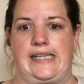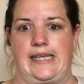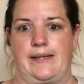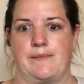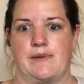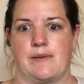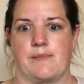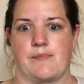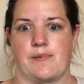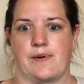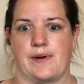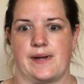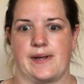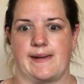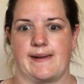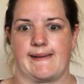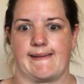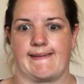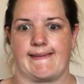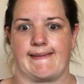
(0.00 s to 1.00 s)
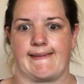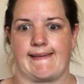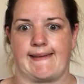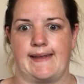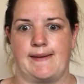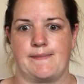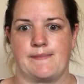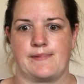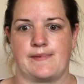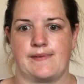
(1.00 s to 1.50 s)
Name of the brand
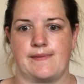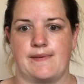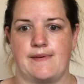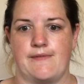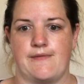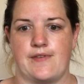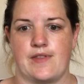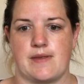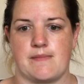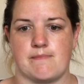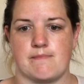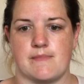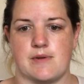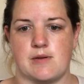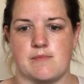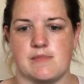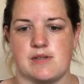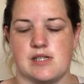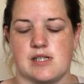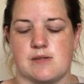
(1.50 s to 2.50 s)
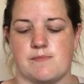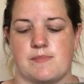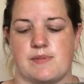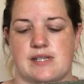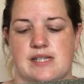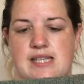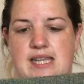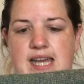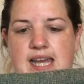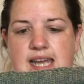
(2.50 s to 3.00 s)
escapes me for the moment,
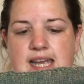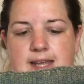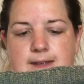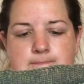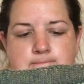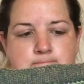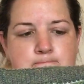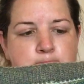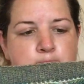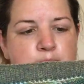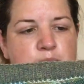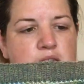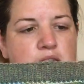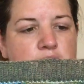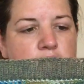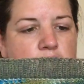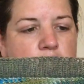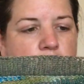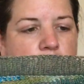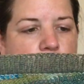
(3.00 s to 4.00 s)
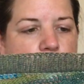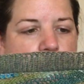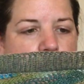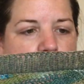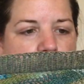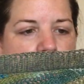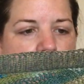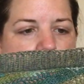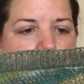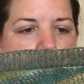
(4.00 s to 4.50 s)
but hey.
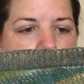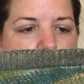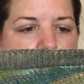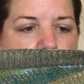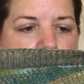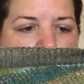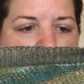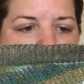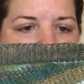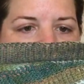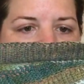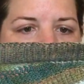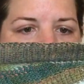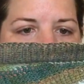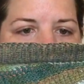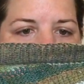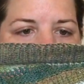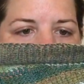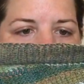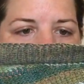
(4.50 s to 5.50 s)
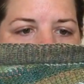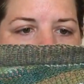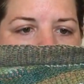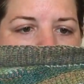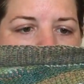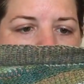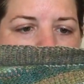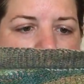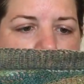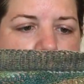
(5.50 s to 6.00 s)
And the
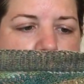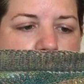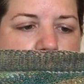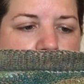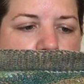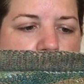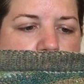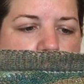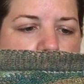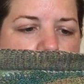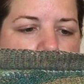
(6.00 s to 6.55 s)
solid